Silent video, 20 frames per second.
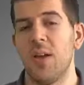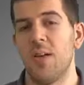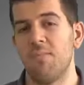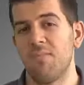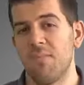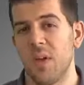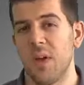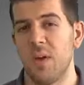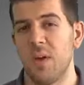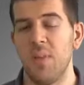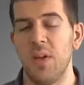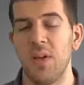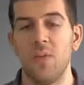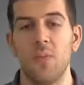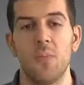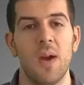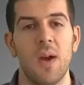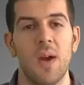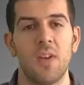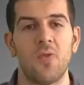
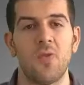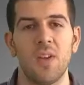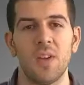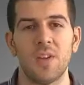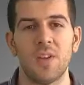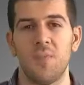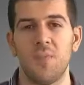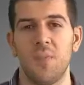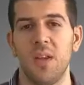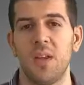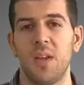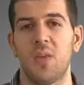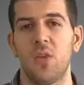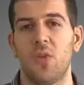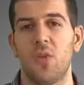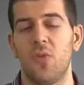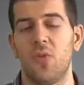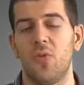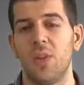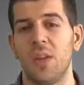amino matrix, being
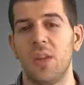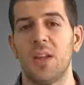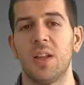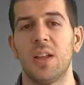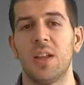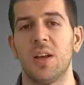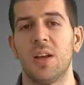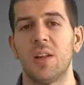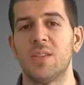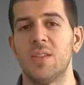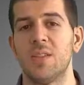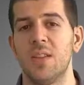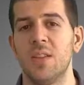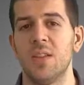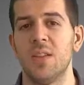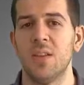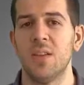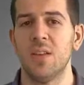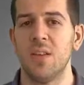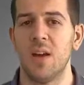taurine and
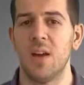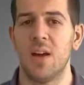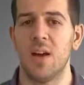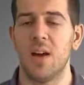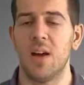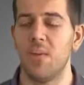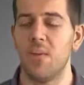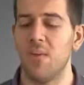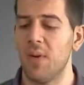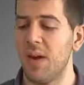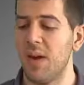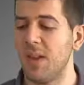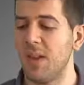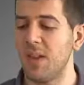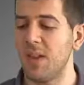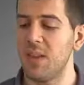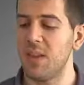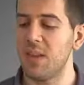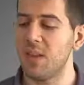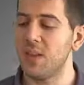glycine, and
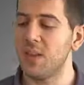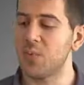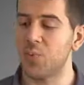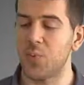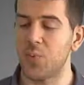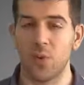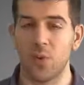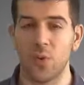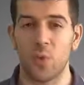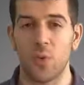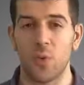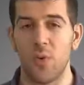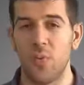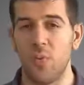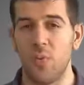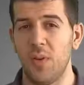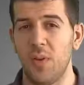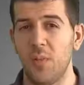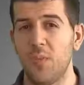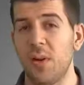I think this product would
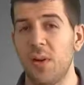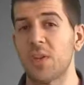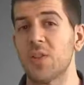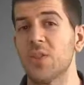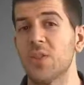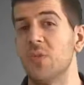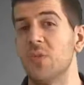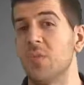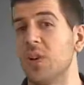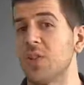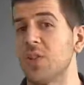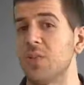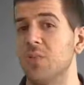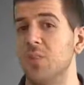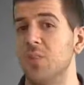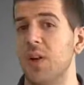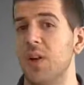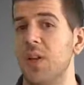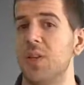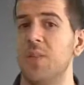have been much
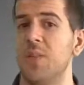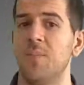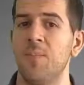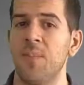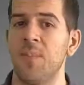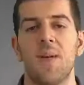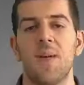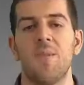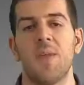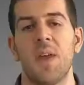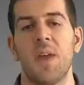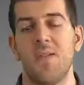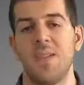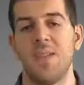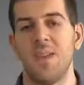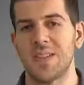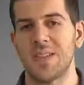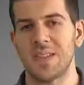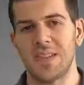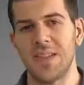better.
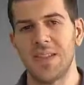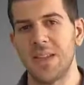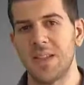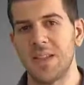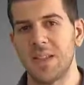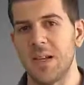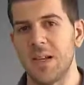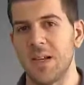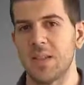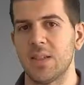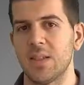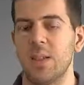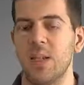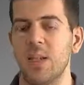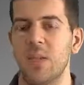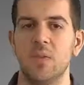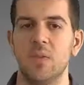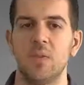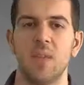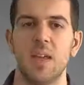Having said that,
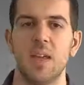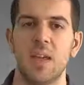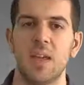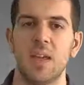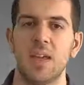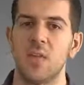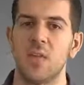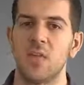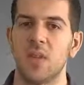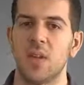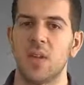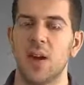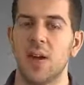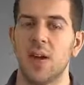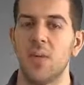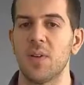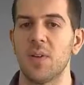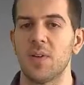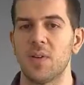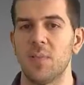if you take into
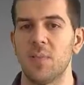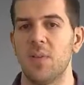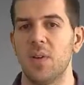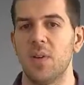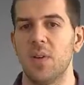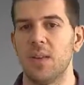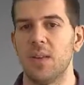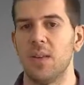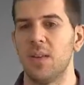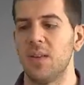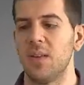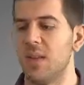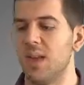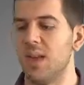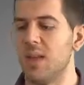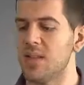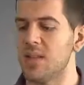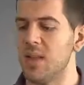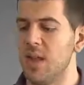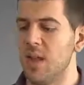account mixability and
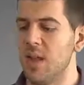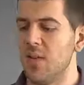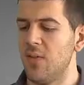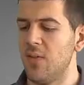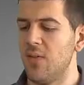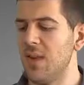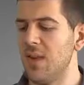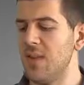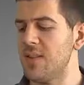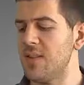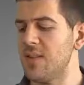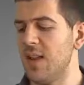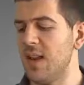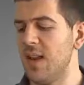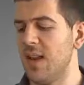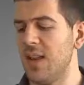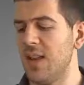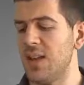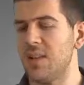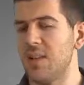taste, phase
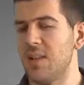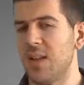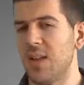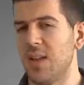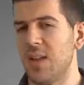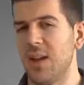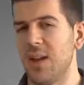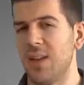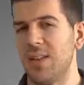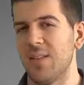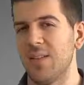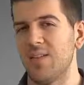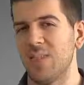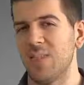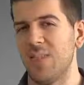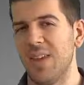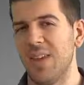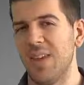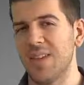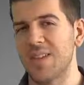8 kind
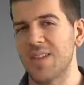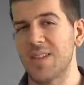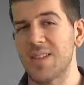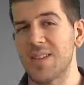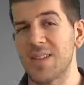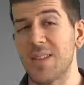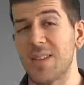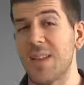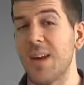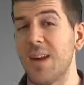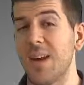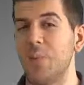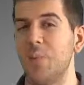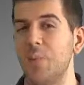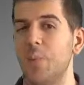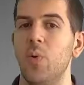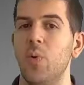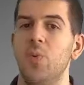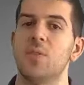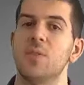of gets a
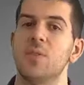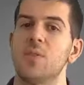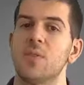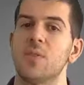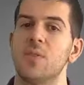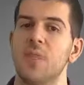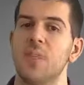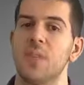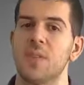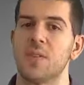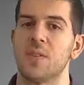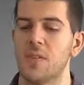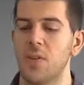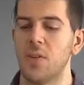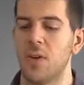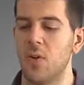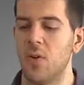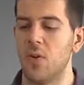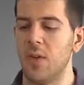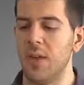slight boost.
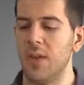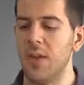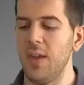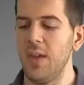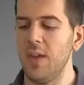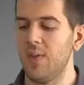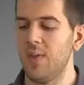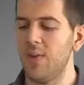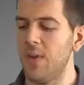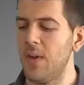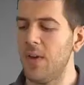So if